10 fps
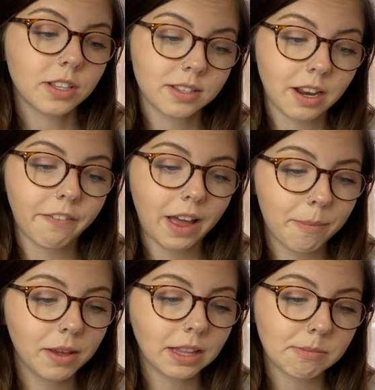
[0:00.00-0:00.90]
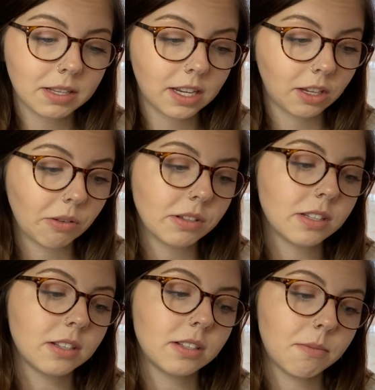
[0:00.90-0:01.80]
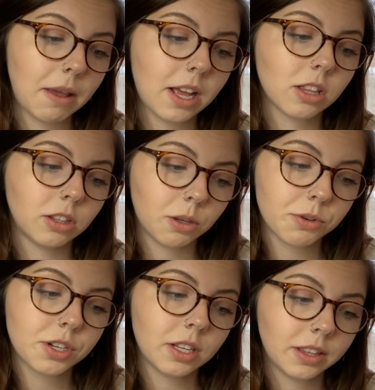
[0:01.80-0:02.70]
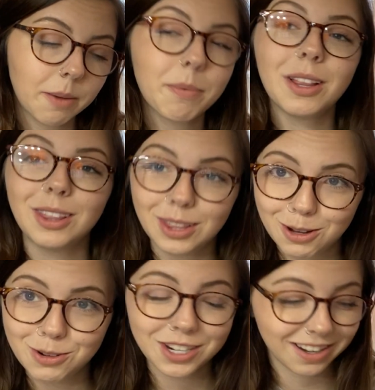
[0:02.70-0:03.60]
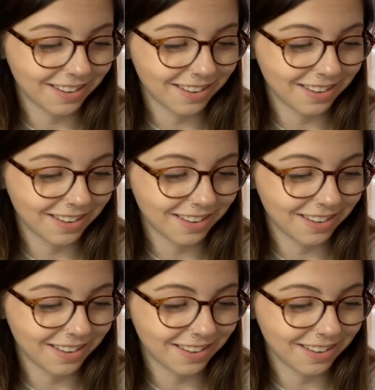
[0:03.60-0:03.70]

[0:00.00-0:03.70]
stuff Happy Lips had used to make lip lotion.